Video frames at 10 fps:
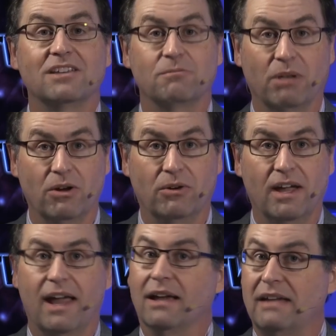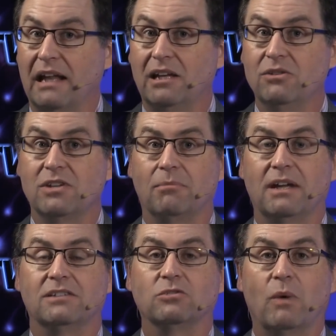explode. And daily news
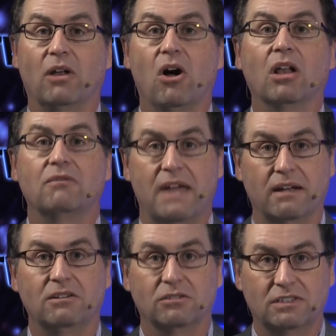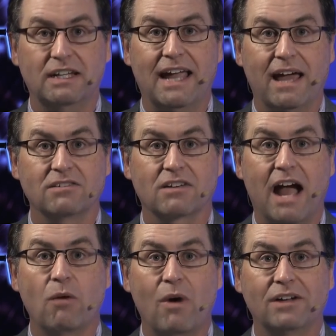updates as well. All of that you'll see at
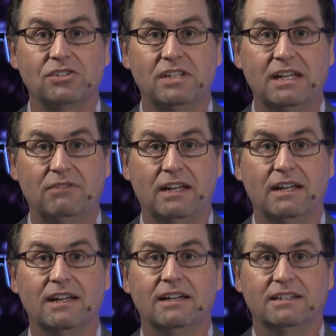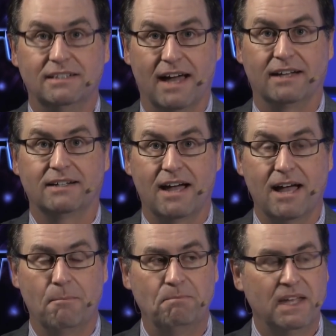
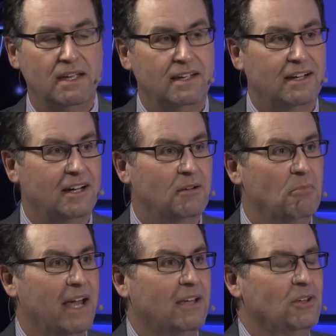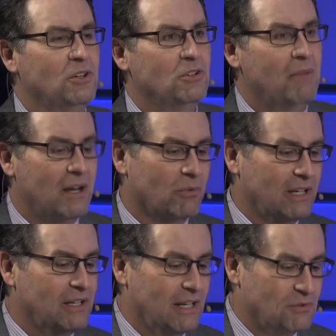skywatchtv.com. Mike, you made a
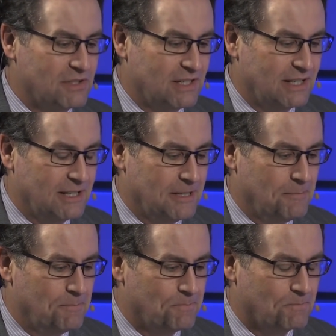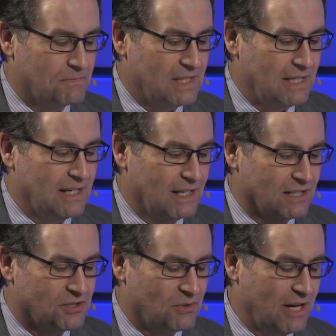really interesting
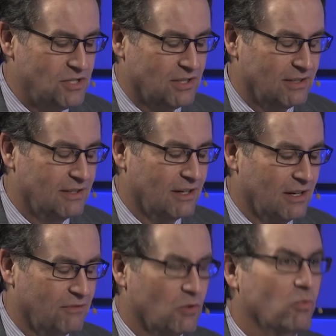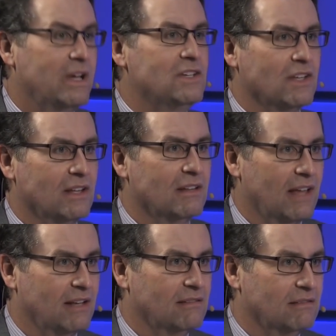illustration of the reason
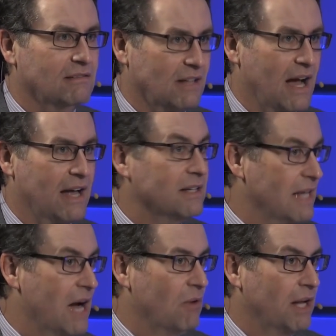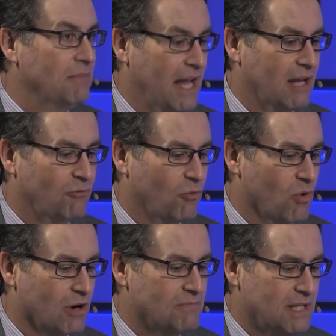that God, Yahweh, had
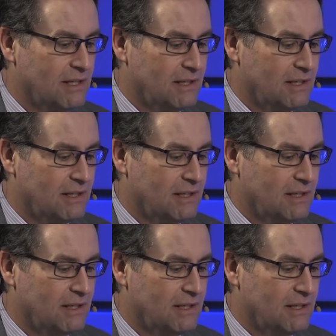for